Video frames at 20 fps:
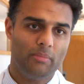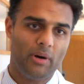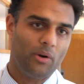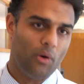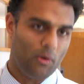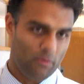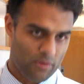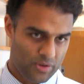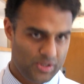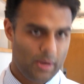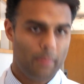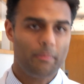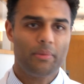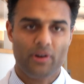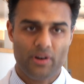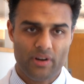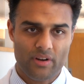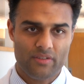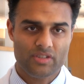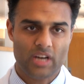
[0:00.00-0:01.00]
but over some
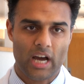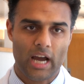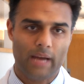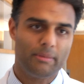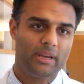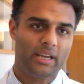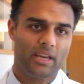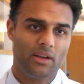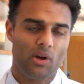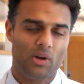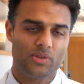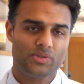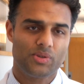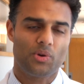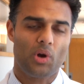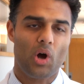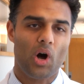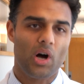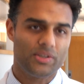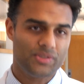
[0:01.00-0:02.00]
period of time, it can
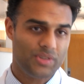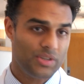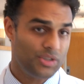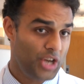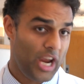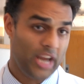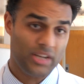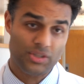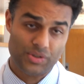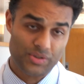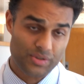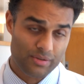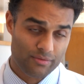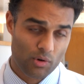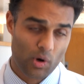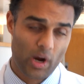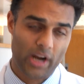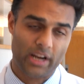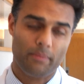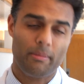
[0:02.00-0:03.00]
also cause the changes of
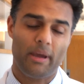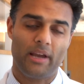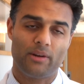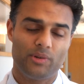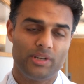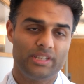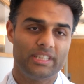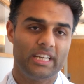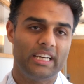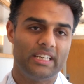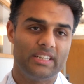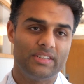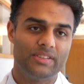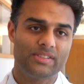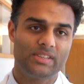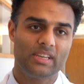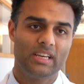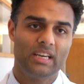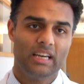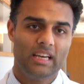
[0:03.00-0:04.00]
chronic
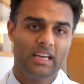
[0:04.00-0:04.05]
pancreatitis.